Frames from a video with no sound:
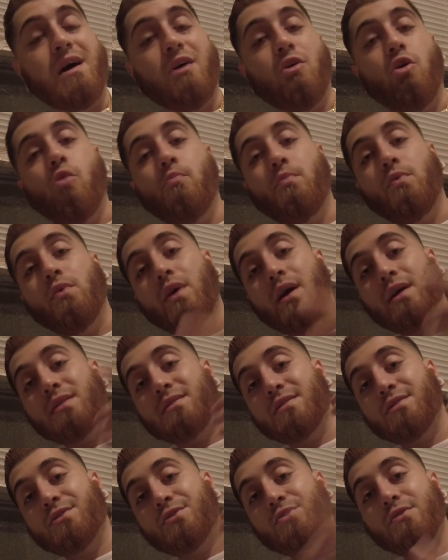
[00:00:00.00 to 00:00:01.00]
I hope you
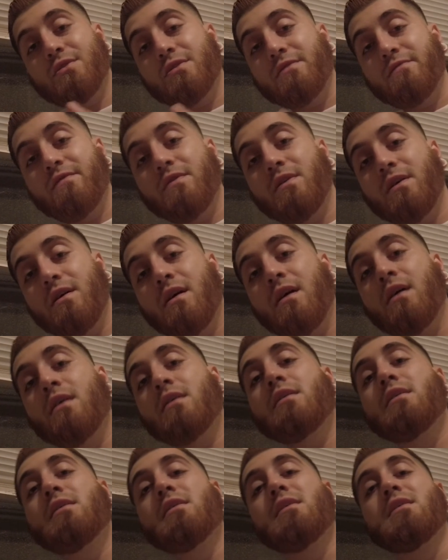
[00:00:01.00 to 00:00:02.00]
guys enjoyed the
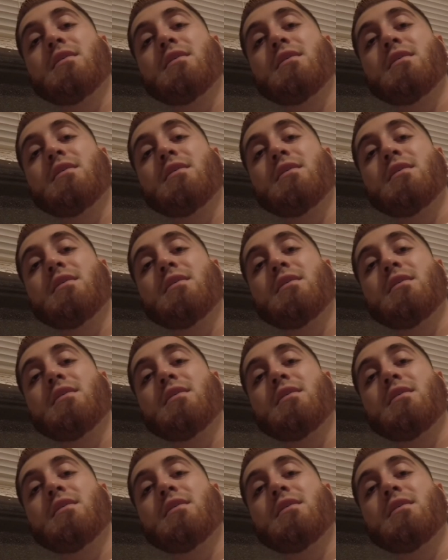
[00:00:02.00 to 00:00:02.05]
vlog.